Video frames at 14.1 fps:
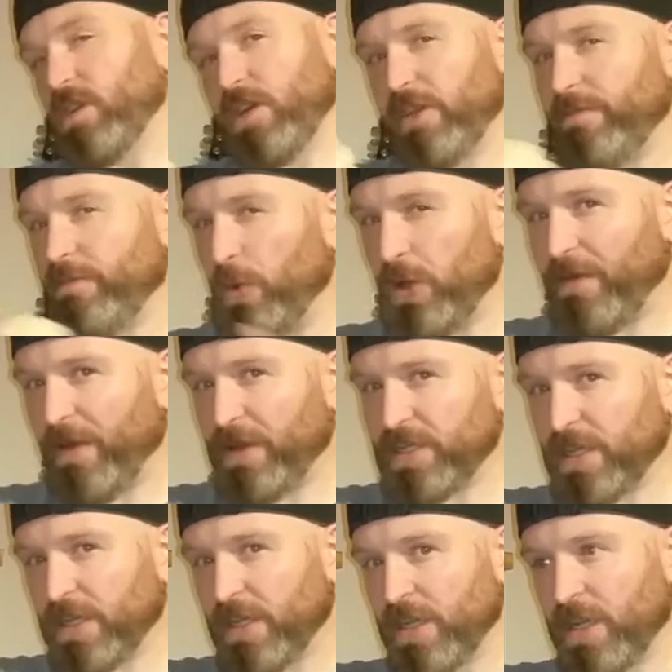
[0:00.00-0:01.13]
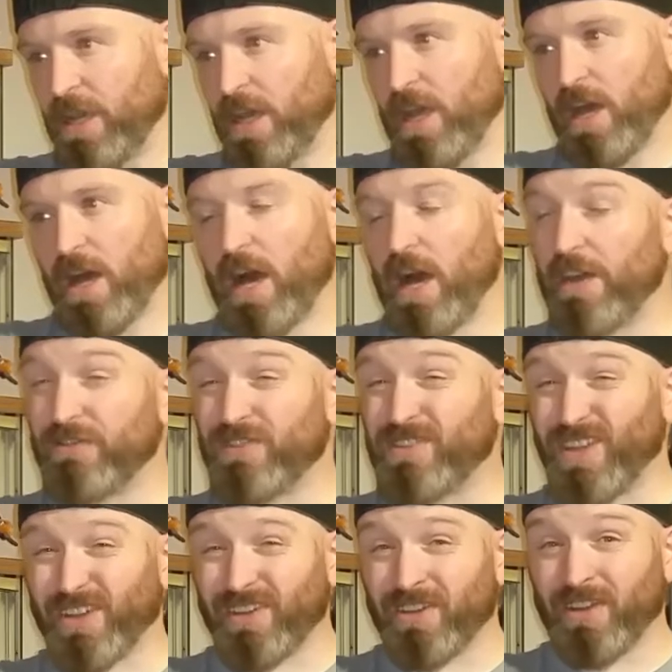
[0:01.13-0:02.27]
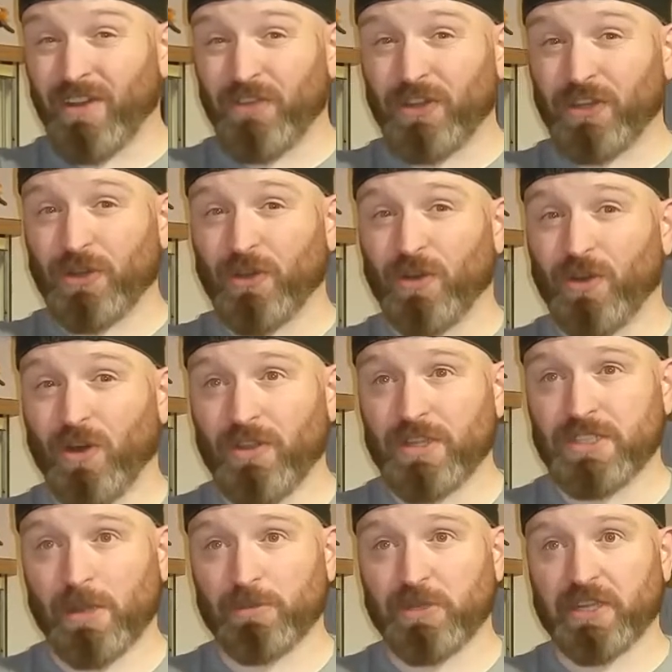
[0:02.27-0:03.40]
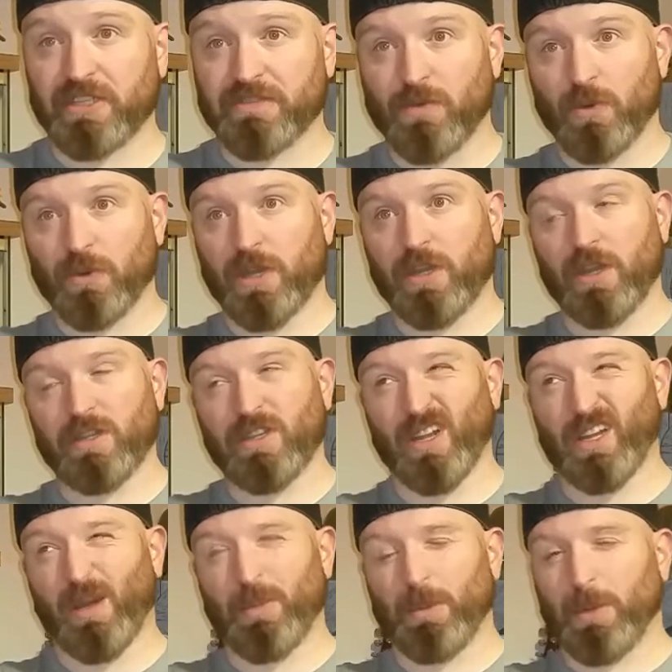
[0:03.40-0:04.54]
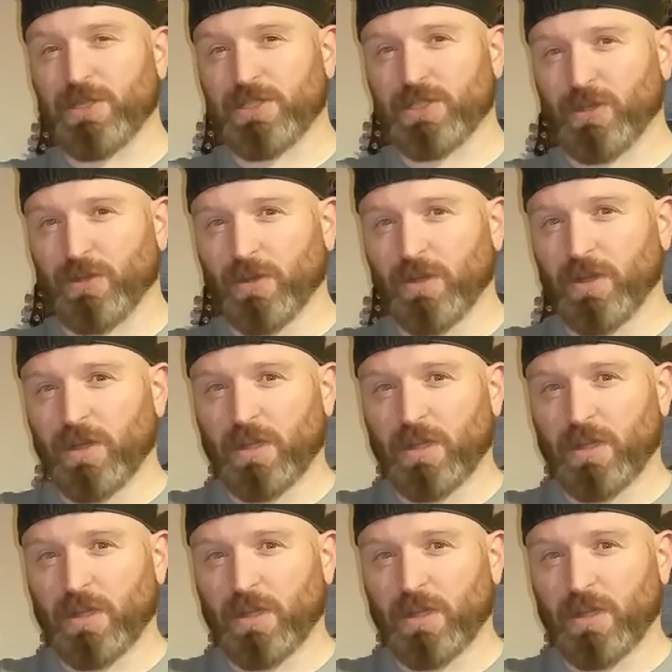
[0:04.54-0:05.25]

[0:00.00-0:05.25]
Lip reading: and then moan about it. I've done a video on the subject of moaning, I did it a couple of months ago,